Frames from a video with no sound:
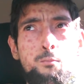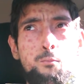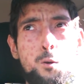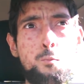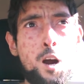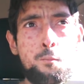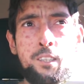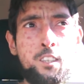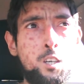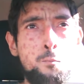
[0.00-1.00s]
you're probably
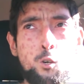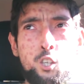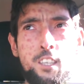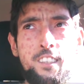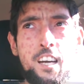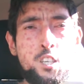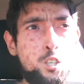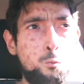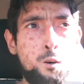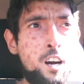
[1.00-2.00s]
still emotionally attached
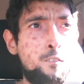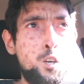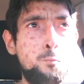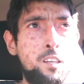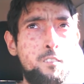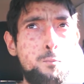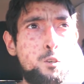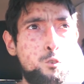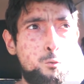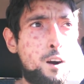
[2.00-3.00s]
to whatever you believe to be
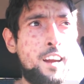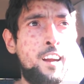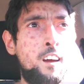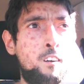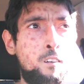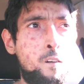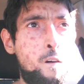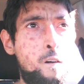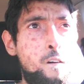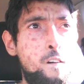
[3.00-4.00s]
true right now.
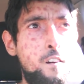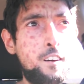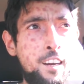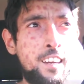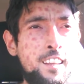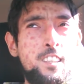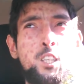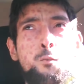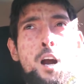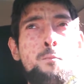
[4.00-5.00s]
And again, this
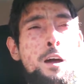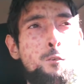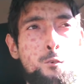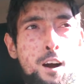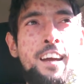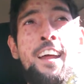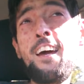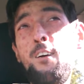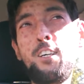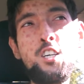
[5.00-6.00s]
is where I'm at right
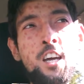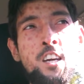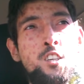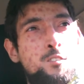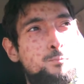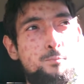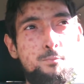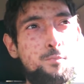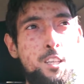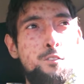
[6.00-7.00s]
now. It could change
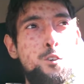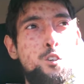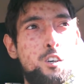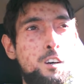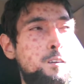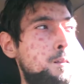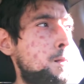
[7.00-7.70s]
in the future.